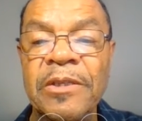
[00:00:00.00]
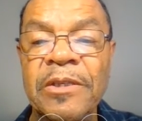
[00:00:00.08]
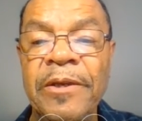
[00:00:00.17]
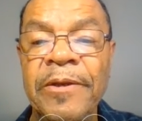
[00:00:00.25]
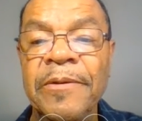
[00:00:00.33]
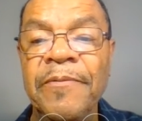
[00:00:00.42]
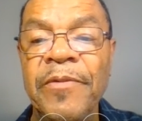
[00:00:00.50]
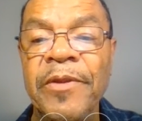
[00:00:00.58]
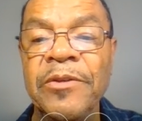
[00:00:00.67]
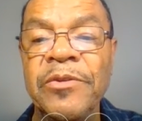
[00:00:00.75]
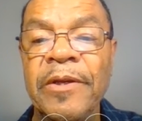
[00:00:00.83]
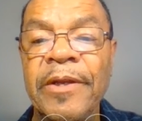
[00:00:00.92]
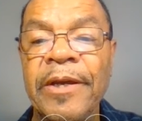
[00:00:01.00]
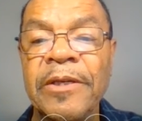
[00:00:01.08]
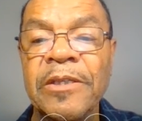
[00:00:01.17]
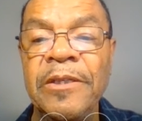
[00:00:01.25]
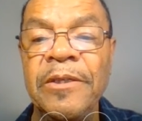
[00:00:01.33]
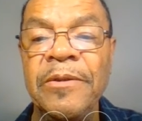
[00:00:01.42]
here that you can
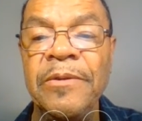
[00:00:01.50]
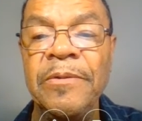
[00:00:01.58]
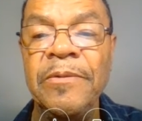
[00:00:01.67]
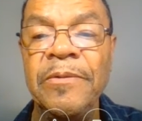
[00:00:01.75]
actually use.